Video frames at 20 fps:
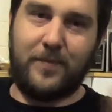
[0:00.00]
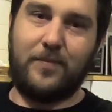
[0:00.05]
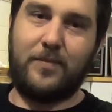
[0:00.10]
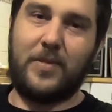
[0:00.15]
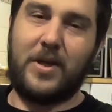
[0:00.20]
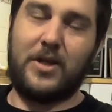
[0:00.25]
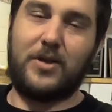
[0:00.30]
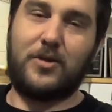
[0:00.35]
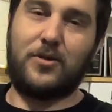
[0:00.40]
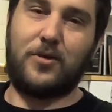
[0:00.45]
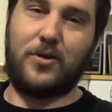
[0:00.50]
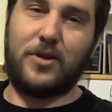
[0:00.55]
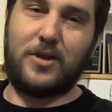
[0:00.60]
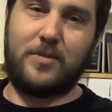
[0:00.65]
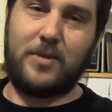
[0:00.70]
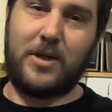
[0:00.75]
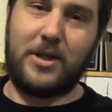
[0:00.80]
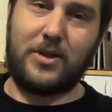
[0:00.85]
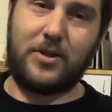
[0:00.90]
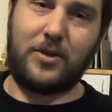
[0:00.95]
Make sure you
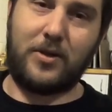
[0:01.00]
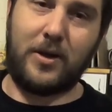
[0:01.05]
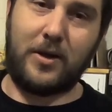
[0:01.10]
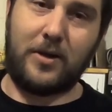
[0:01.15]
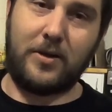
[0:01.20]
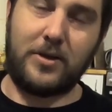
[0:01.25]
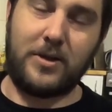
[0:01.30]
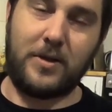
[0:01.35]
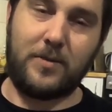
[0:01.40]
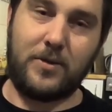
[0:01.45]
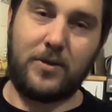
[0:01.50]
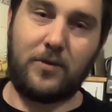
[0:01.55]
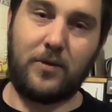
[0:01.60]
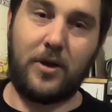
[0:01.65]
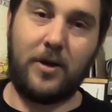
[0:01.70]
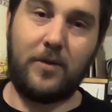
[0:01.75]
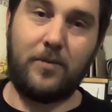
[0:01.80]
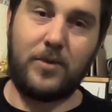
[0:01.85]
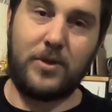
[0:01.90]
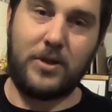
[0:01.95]
smash a like and
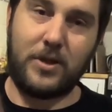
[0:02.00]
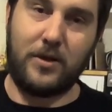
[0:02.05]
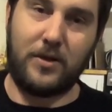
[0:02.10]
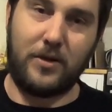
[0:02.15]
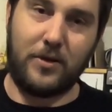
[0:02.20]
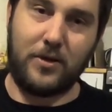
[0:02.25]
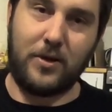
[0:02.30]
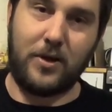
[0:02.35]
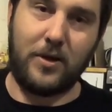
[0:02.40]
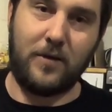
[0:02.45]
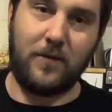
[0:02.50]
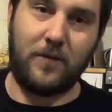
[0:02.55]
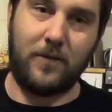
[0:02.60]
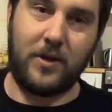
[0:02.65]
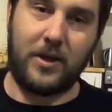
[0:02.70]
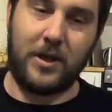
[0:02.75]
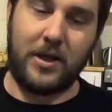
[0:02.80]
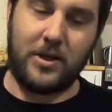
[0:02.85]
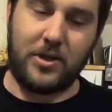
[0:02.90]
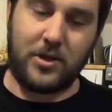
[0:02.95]
subscribe. Turn on
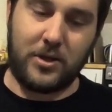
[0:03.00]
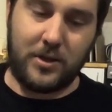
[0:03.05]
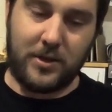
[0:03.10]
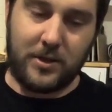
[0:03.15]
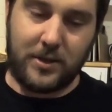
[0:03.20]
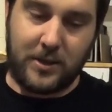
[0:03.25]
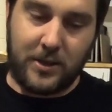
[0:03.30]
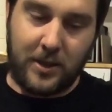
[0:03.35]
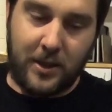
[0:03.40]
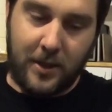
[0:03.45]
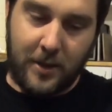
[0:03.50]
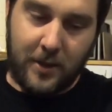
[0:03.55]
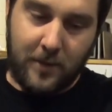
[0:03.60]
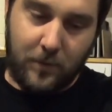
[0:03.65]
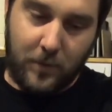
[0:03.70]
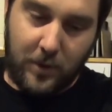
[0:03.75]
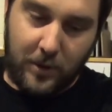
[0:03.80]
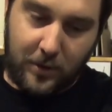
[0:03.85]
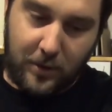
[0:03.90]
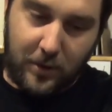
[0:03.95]
notifications.
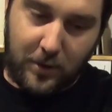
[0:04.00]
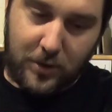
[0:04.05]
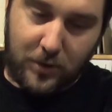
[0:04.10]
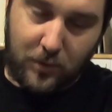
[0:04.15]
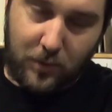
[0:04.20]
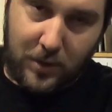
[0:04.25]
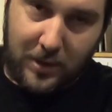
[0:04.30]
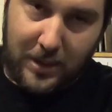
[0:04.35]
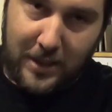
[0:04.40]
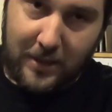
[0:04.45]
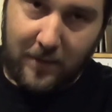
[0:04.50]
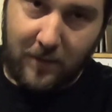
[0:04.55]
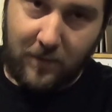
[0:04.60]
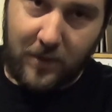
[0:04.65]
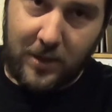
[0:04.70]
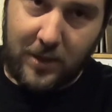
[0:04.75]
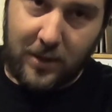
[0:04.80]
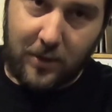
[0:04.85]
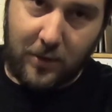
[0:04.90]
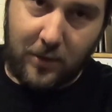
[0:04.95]
We're going to do another
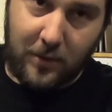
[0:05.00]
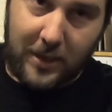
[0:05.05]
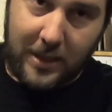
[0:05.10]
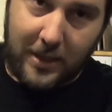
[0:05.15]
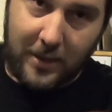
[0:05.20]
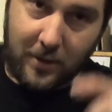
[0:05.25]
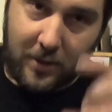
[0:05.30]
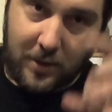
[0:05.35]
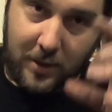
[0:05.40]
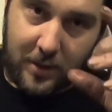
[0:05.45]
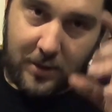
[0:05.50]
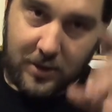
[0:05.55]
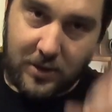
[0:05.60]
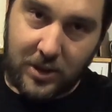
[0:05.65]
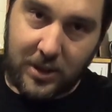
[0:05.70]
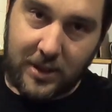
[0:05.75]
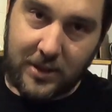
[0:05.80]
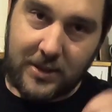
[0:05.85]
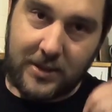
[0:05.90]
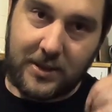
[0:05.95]
video how to
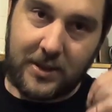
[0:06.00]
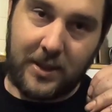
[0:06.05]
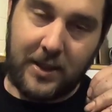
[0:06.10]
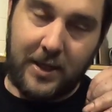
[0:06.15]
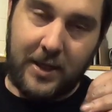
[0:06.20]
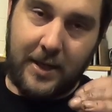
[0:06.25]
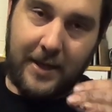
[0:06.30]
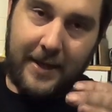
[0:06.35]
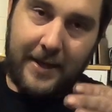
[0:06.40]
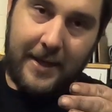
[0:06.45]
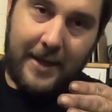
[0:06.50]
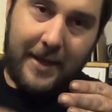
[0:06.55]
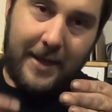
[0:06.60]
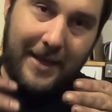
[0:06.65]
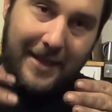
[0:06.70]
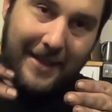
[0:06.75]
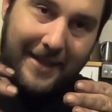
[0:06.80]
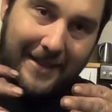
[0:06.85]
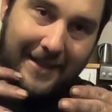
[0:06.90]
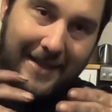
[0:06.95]
adjust
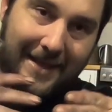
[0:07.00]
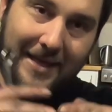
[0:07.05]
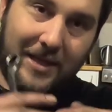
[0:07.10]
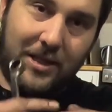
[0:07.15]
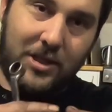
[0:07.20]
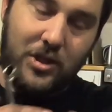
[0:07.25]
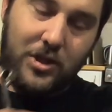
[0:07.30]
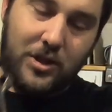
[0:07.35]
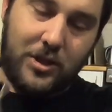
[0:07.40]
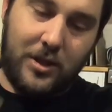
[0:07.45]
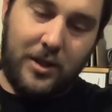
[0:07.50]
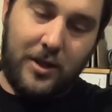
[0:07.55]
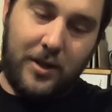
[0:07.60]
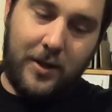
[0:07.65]
a lash